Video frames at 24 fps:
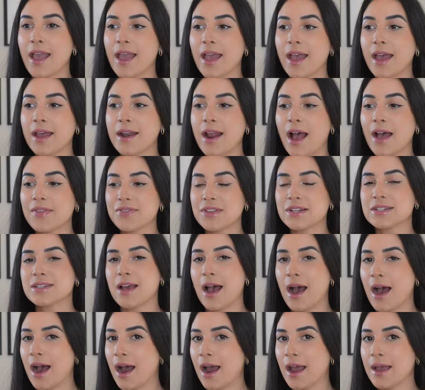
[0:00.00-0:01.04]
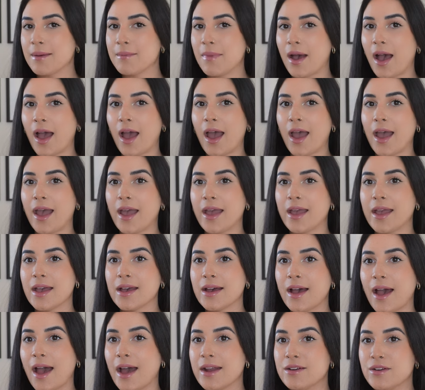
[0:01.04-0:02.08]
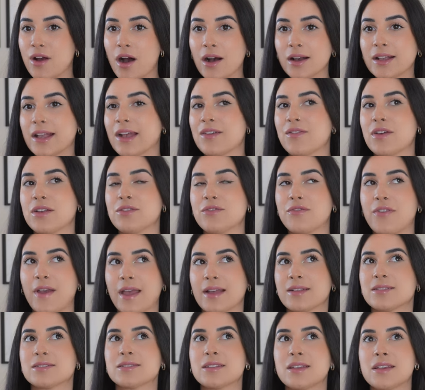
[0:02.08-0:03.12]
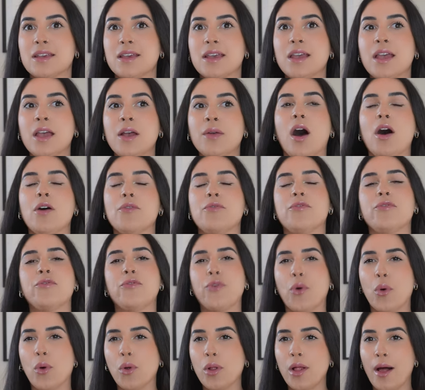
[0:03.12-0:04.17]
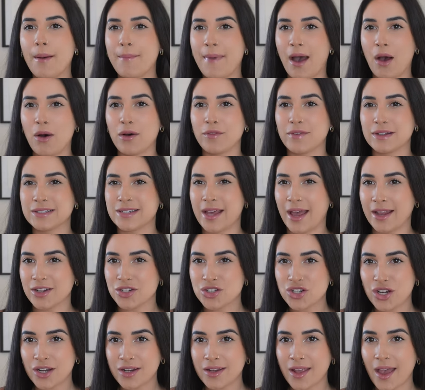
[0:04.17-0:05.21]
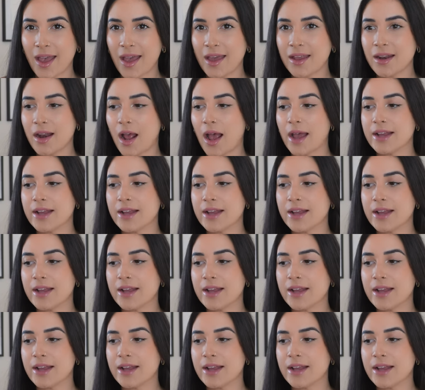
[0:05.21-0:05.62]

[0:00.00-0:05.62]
And at the time, I had not given Fansly a full amount of attention yet.